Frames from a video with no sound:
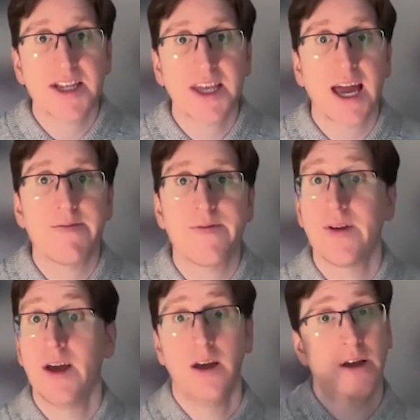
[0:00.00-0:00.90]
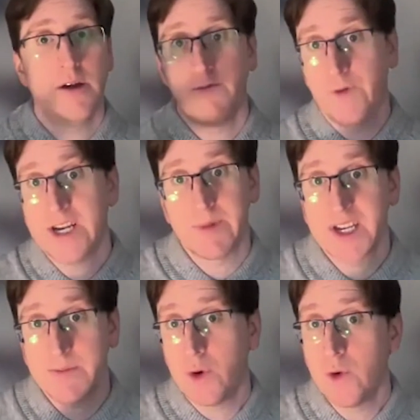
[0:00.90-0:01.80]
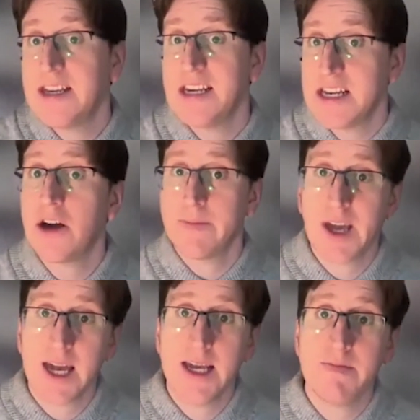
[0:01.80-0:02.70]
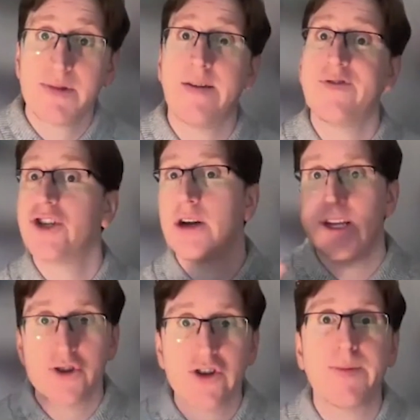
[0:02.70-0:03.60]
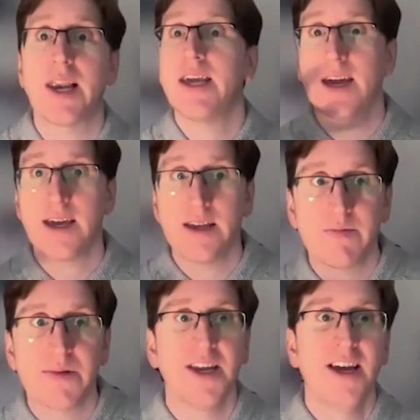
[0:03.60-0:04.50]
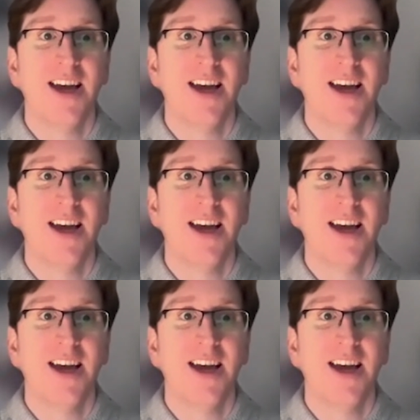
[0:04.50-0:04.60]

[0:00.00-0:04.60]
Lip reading: They have reasonably small indie type games, they have giant AAA games.